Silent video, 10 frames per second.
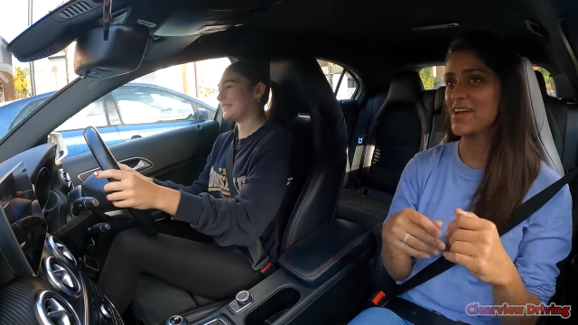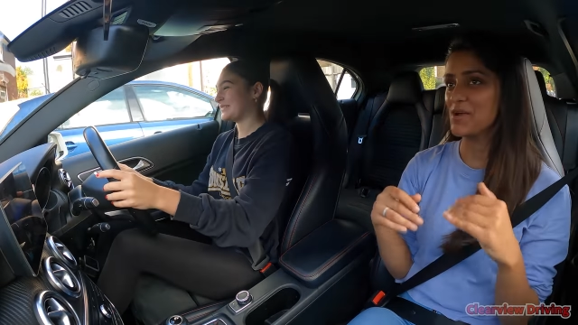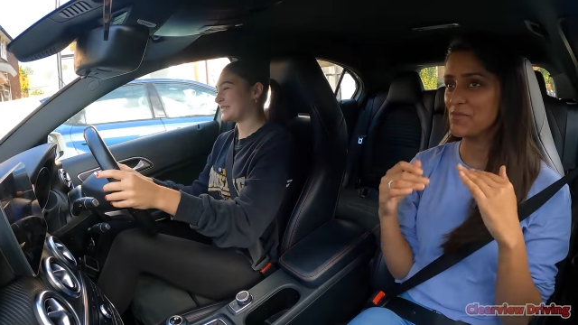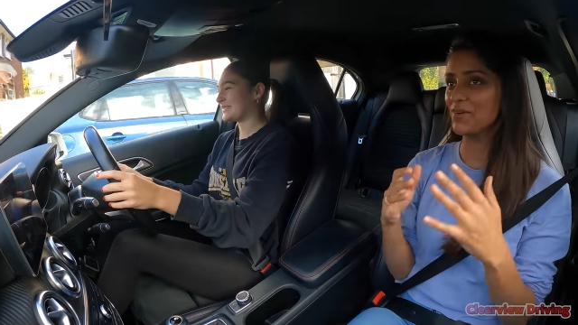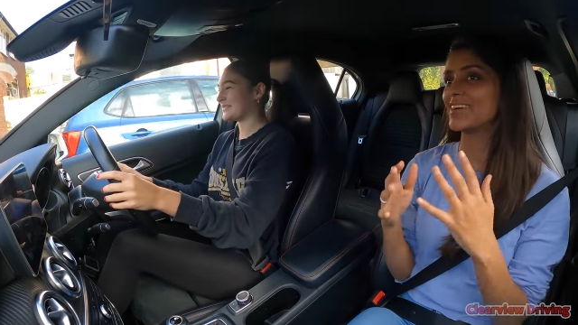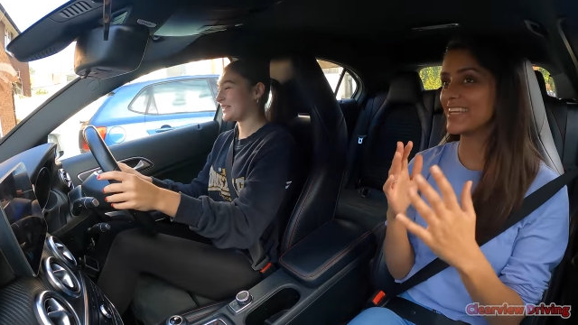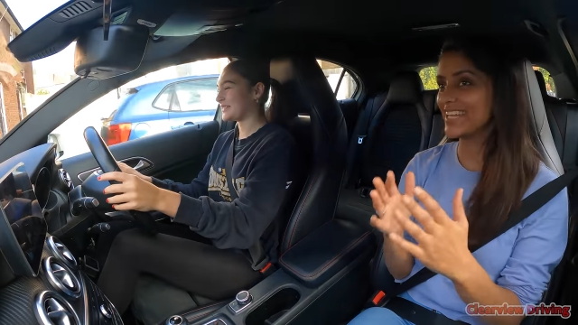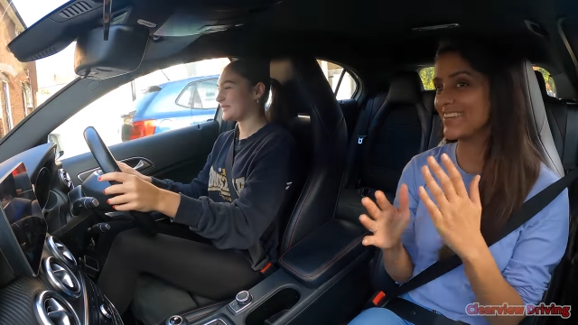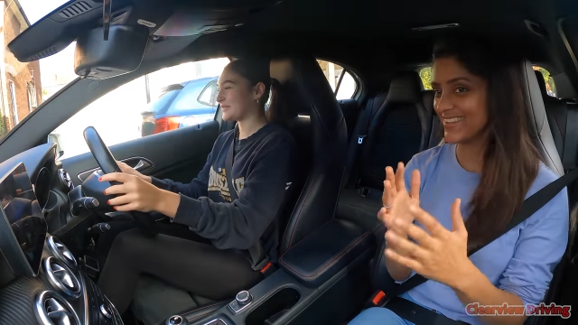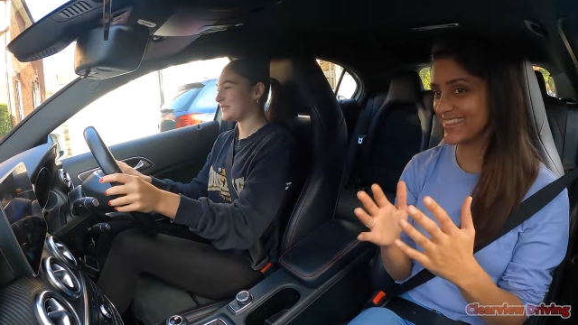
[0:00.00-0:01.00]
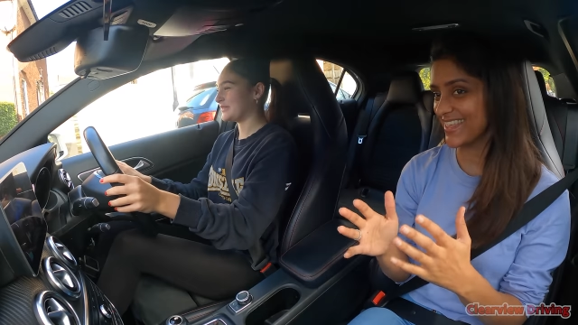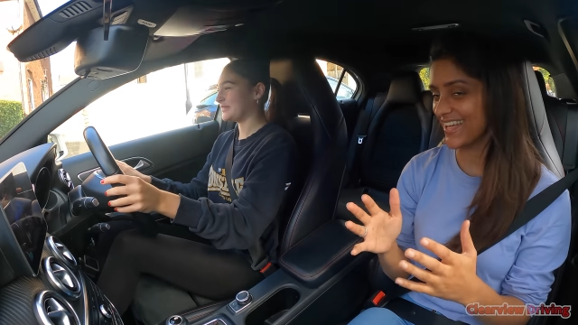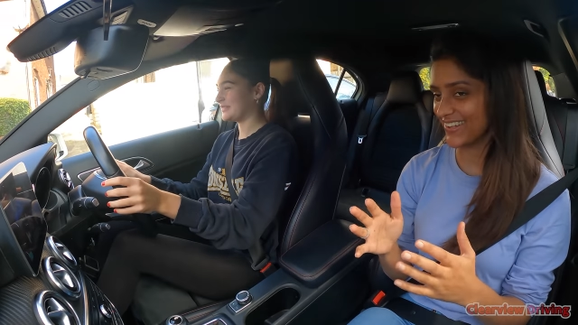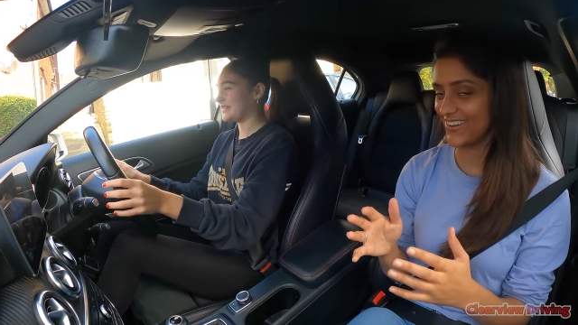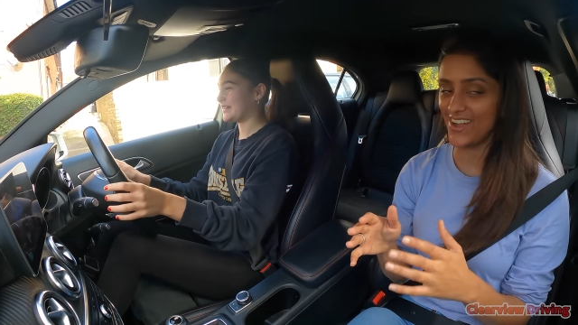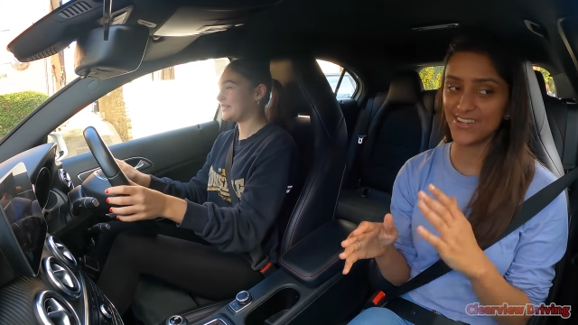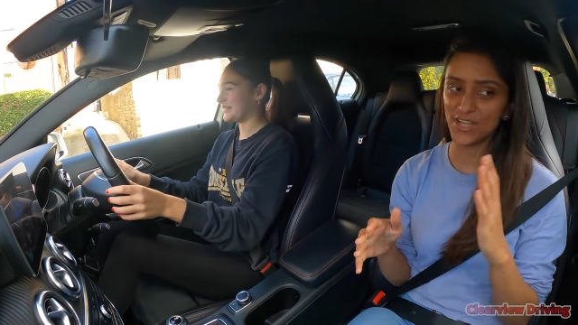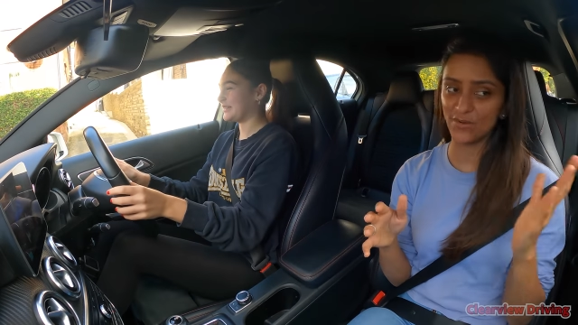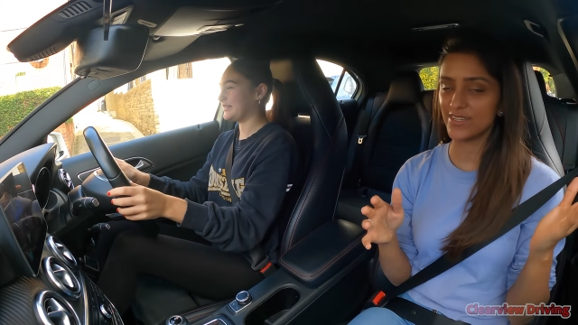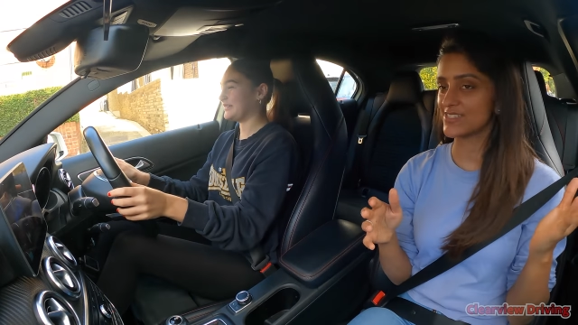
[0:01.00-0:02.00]
Speaker 1: I'm not going to let you hit that car. I, I know.
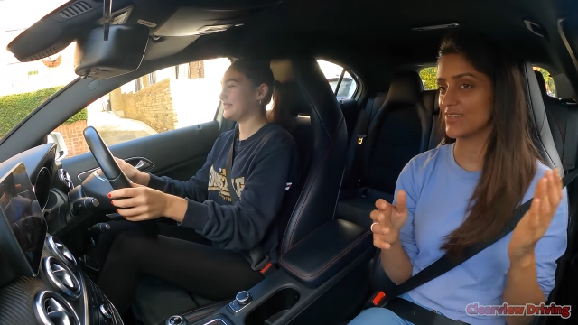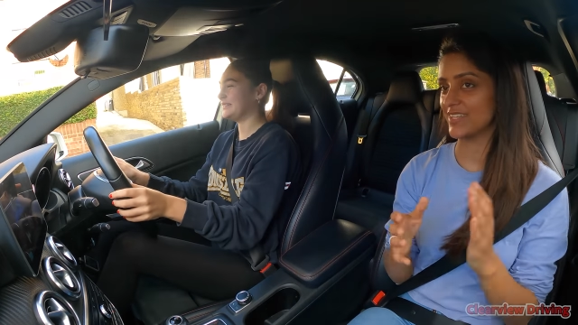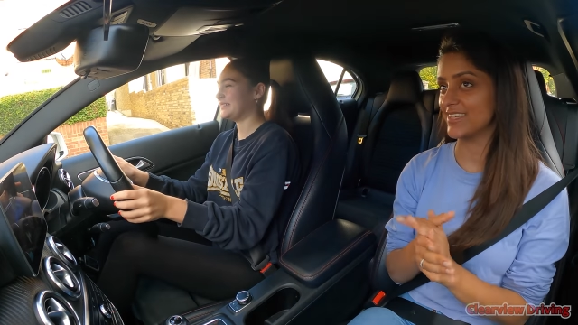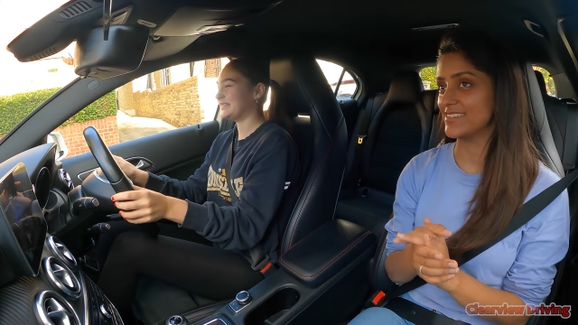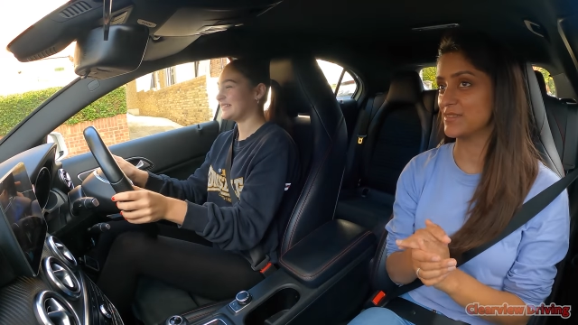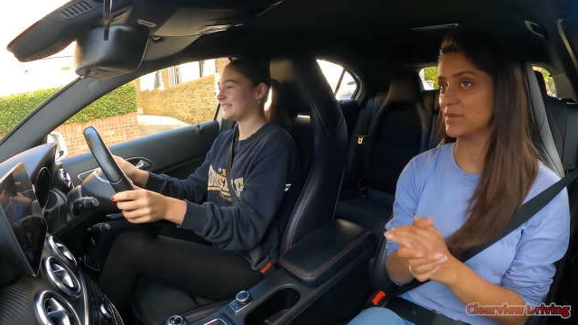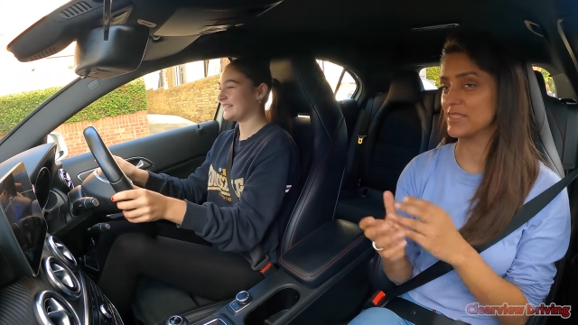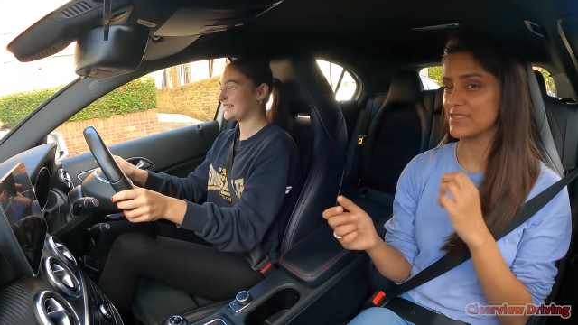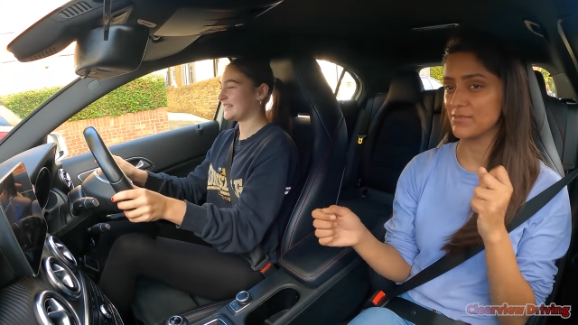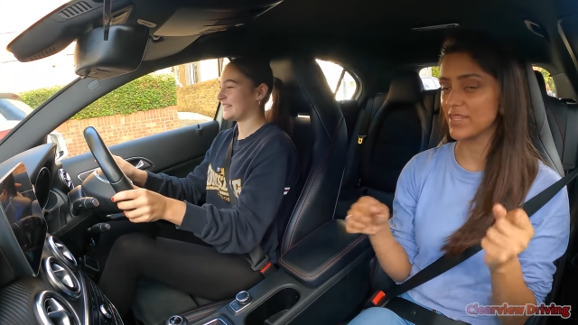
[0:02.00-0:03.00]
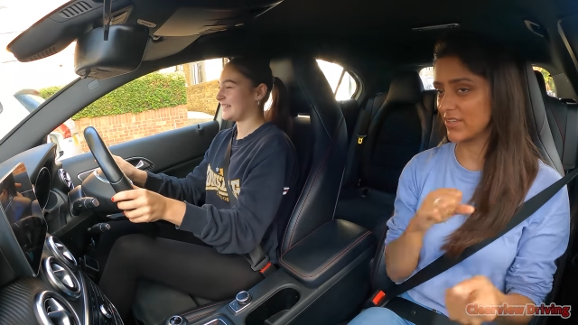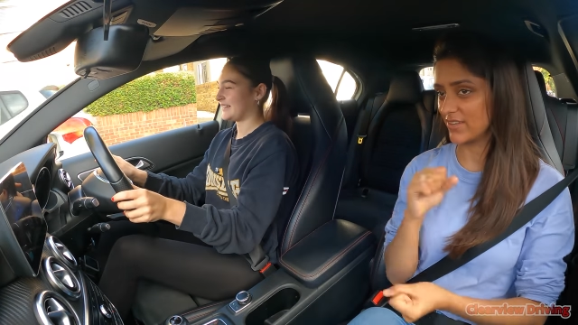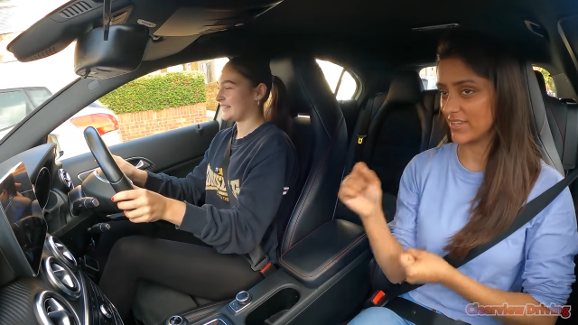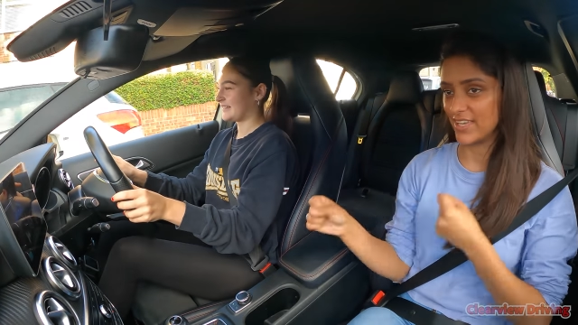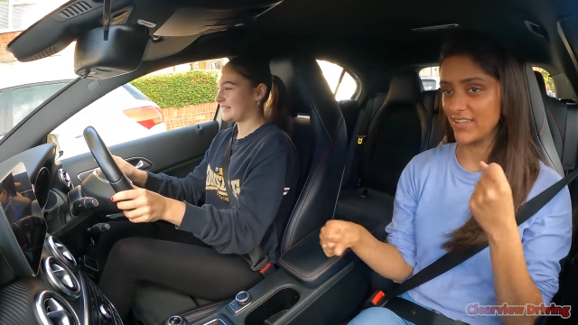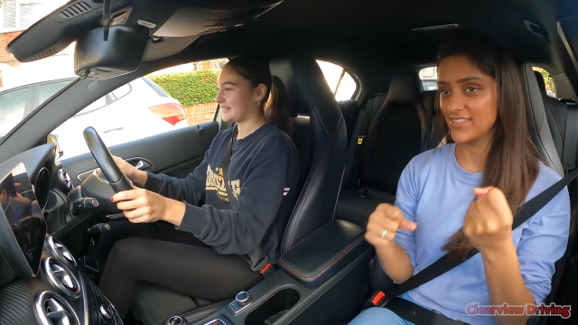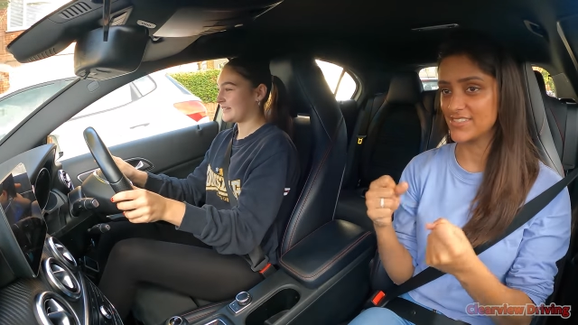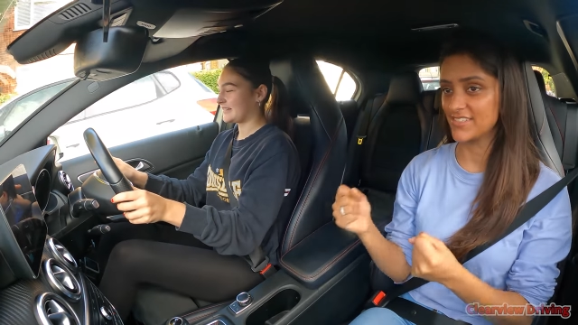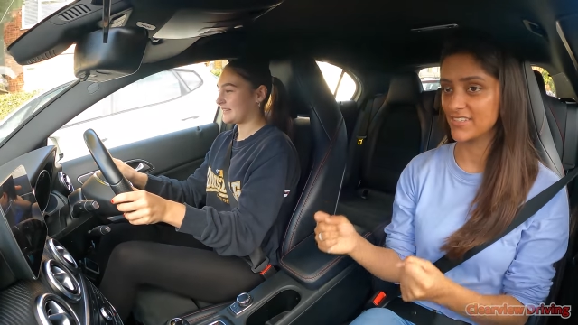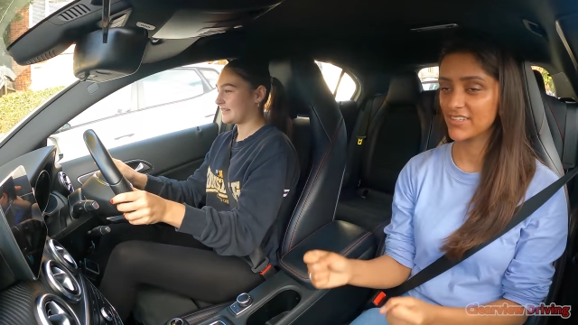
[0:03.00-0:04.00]
know it's not easy, but it's something you've got to get used
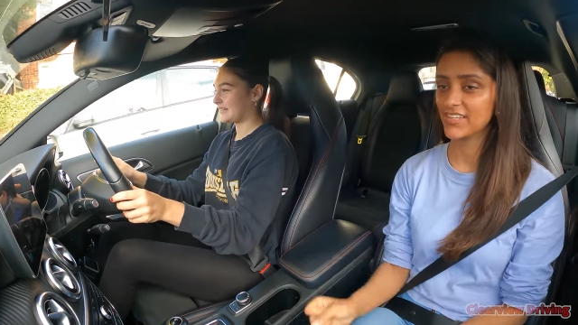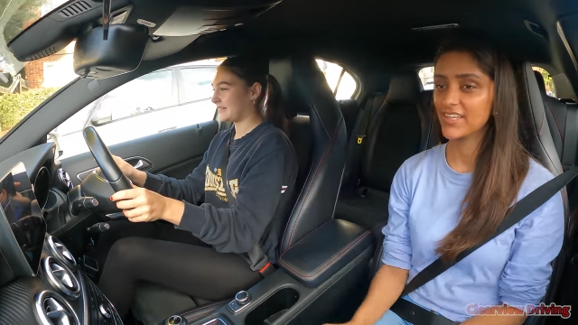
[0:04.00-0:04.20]
to.